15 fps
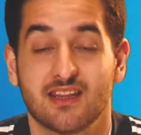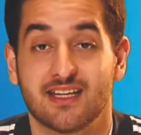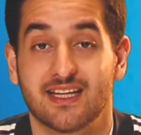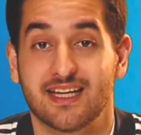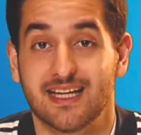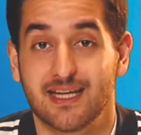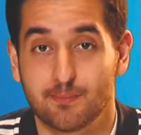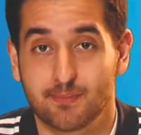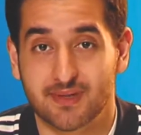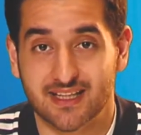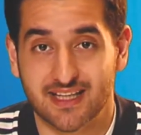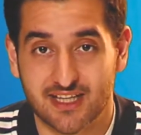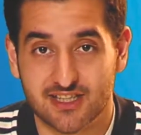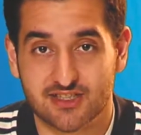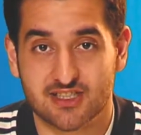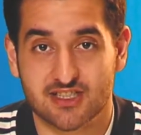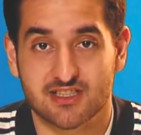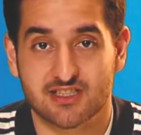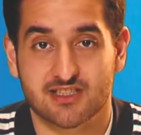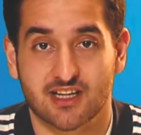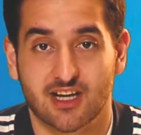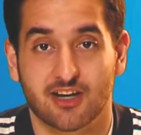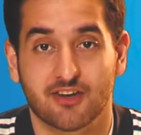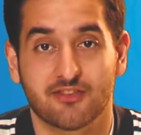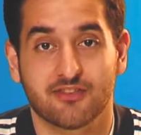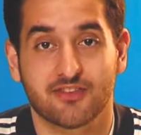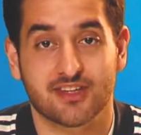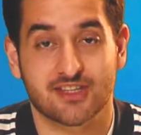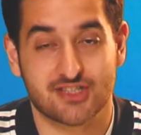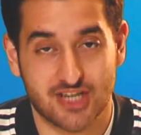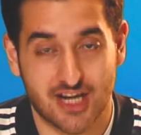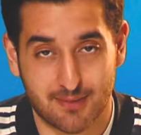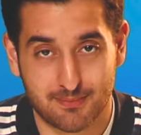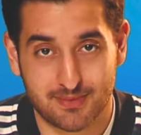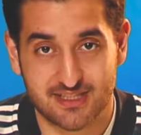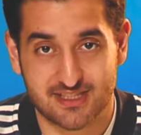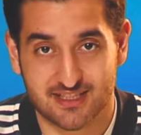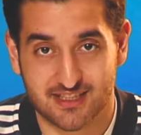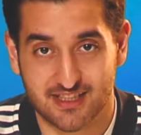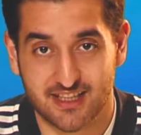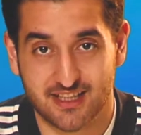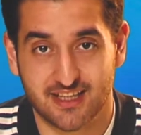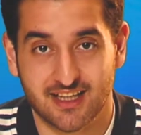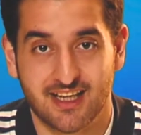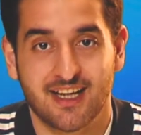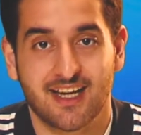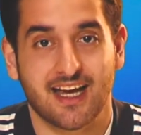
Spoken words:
the implications of the Champions League